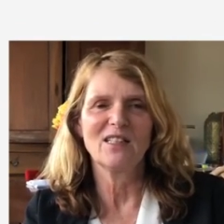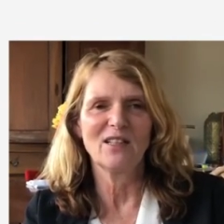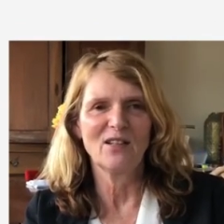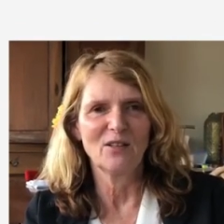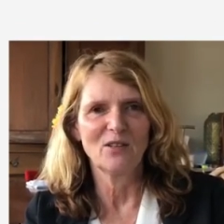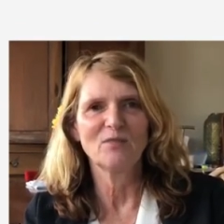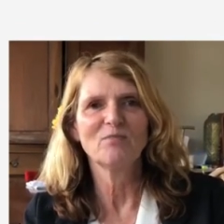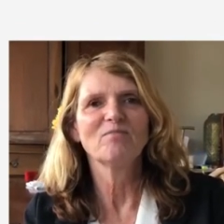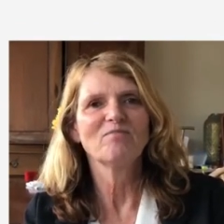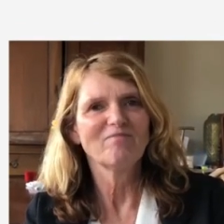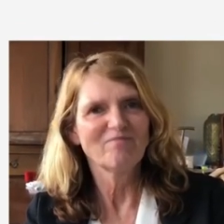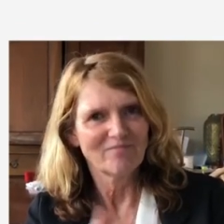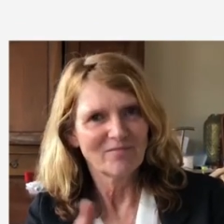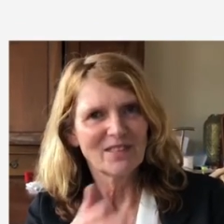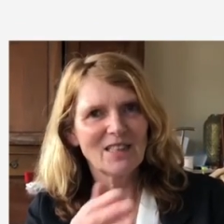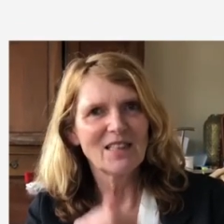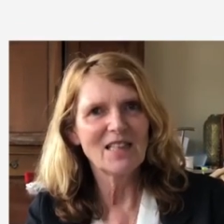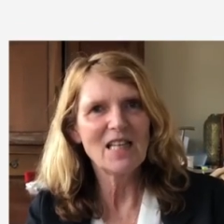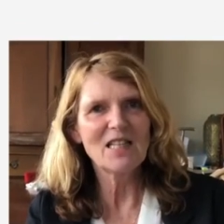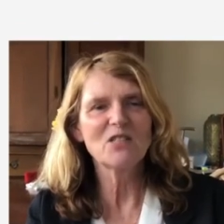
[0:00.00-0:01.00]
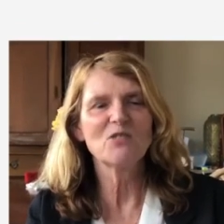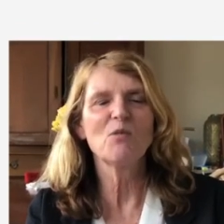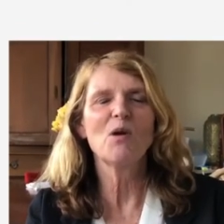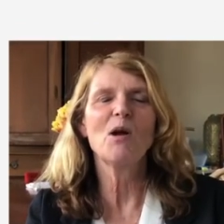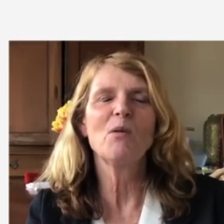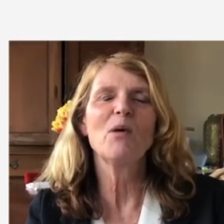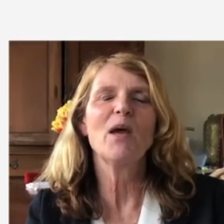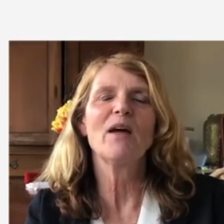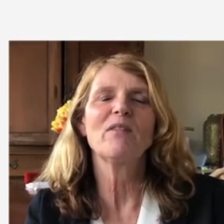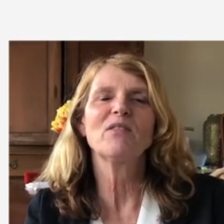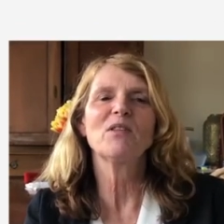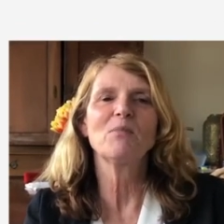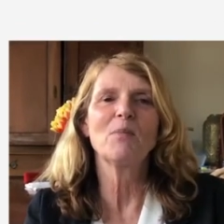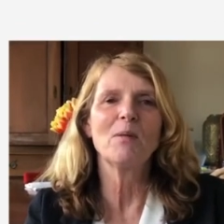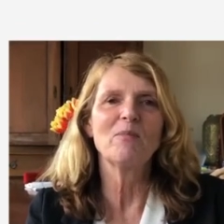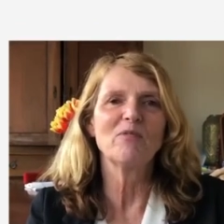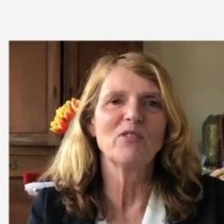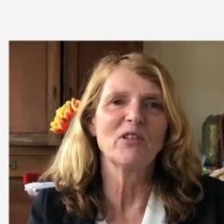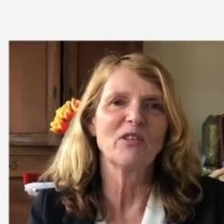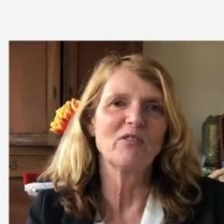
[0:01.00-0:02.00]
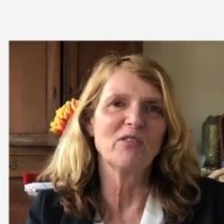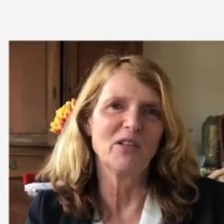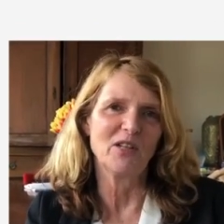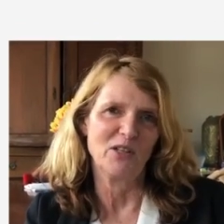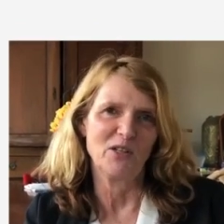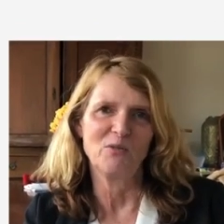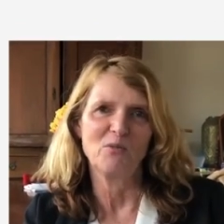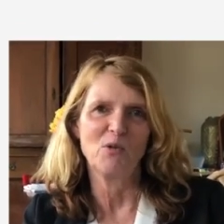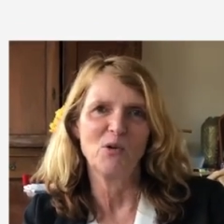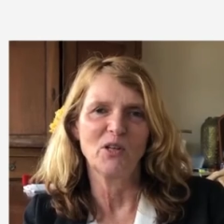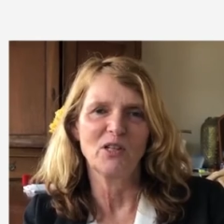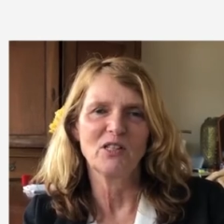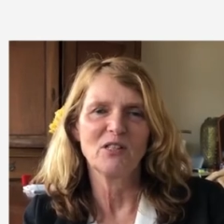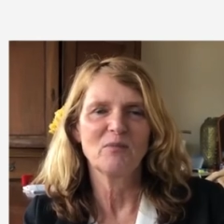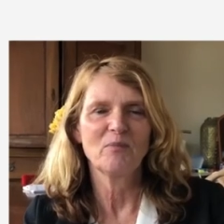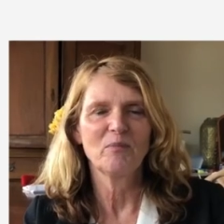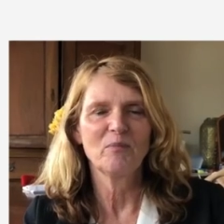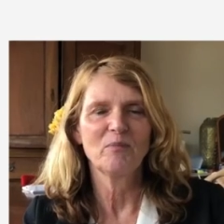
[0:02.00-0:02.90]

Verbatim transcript: So that's why we have the Bep van de Velden Award.